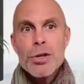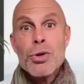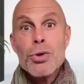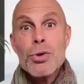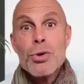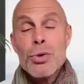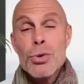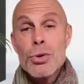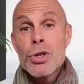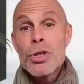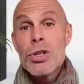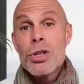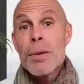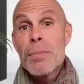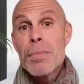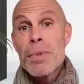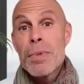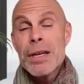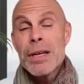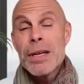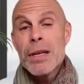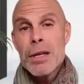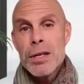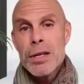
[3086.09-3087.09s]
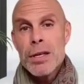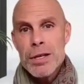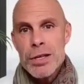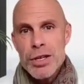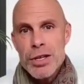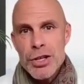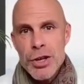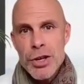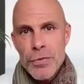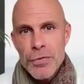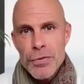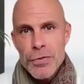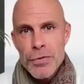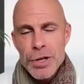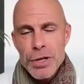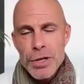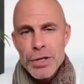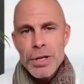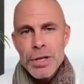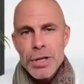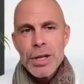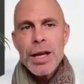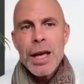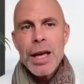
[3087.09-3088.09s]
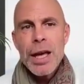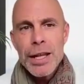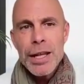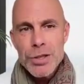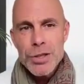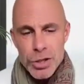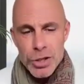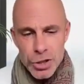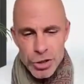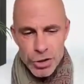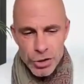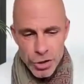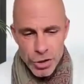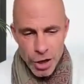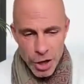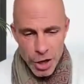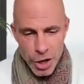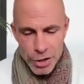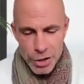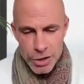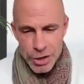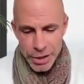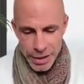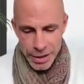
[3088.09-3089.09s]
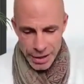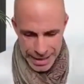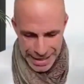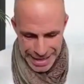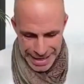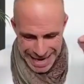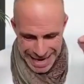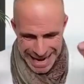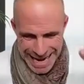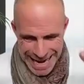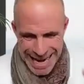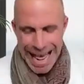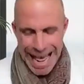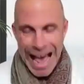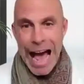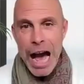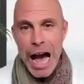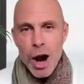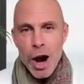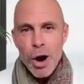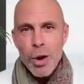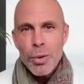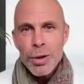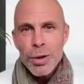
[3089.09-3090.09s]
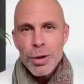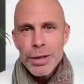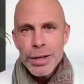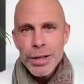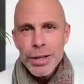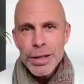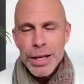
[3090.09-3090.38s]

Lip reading: Do something different and start now.